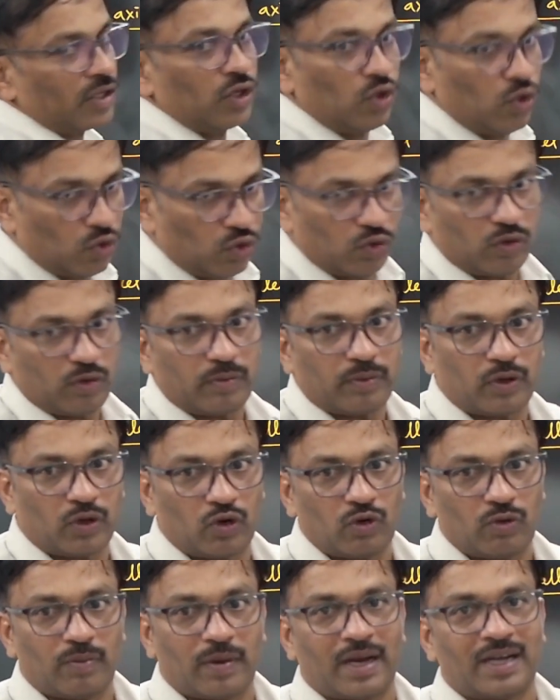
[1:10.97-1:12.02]
cube,
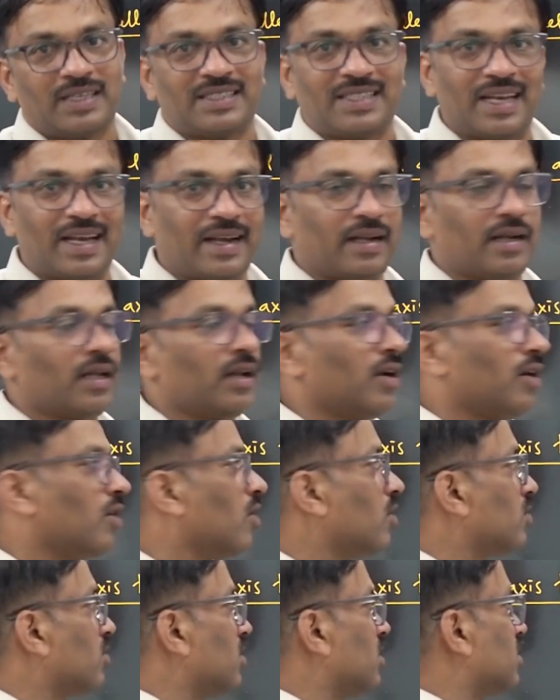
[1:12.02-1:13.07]
cuboid, cylinder and on to
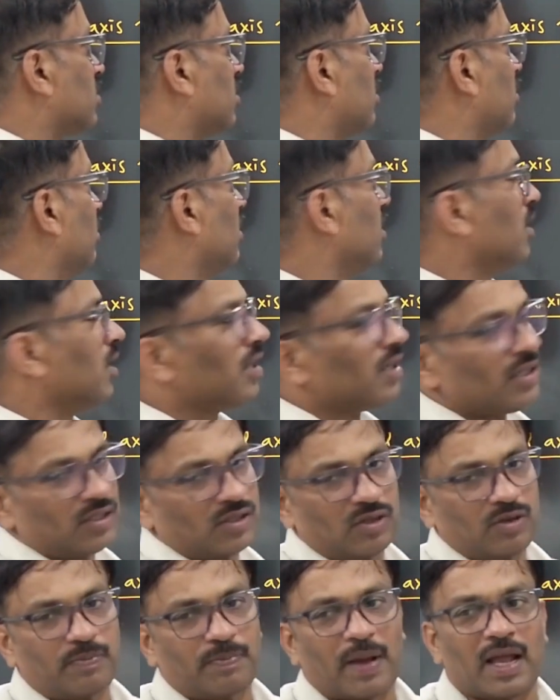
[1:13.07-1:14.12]
this one. So
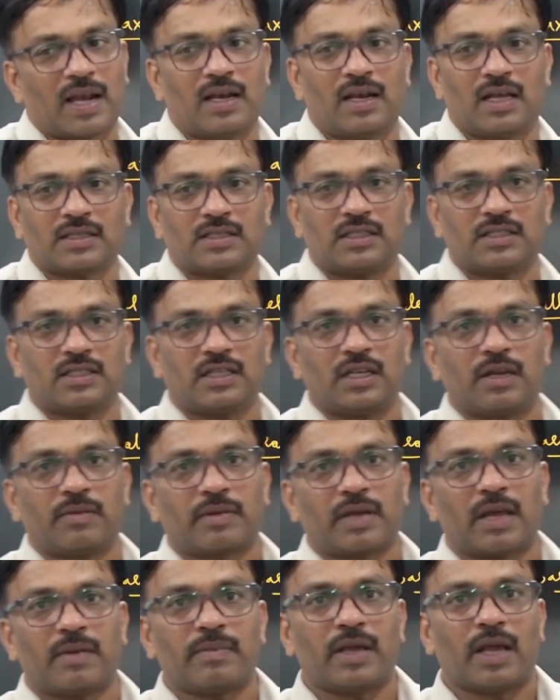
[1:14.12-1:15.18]
parallel axis theorem can
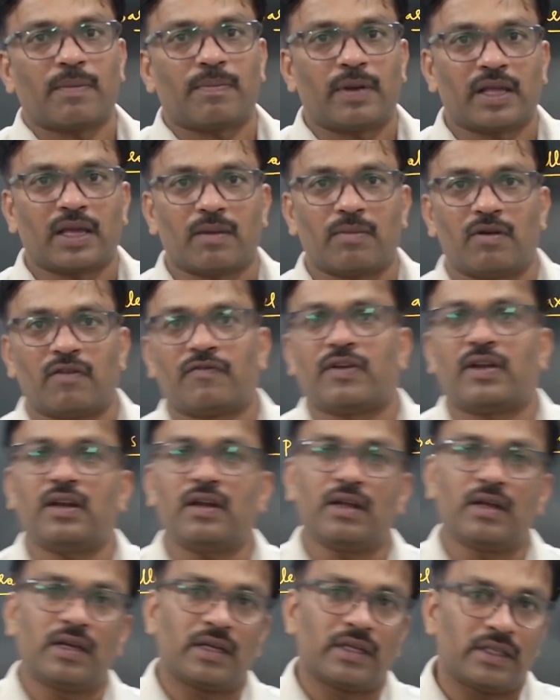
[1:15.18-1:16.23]
be applicable for
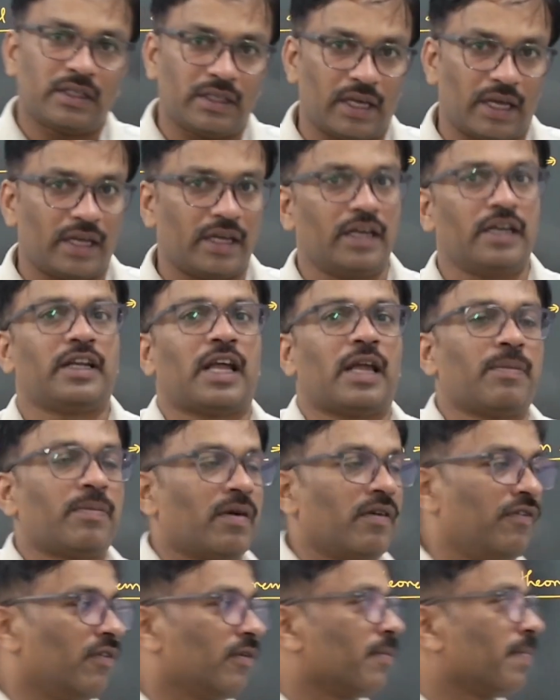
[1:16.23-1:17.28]
any type of
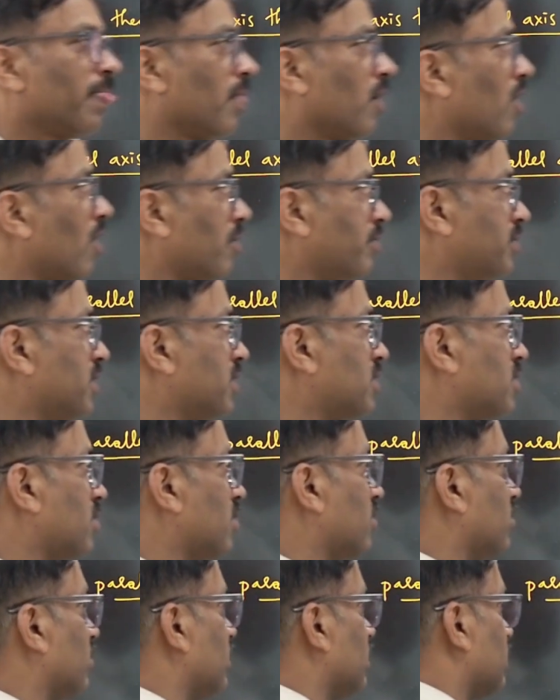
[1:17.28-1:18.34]
objects onto
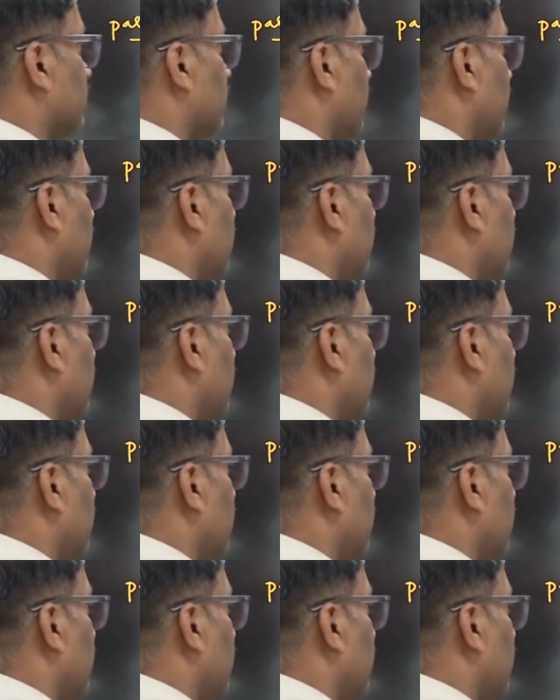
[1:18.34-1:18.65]
this, right?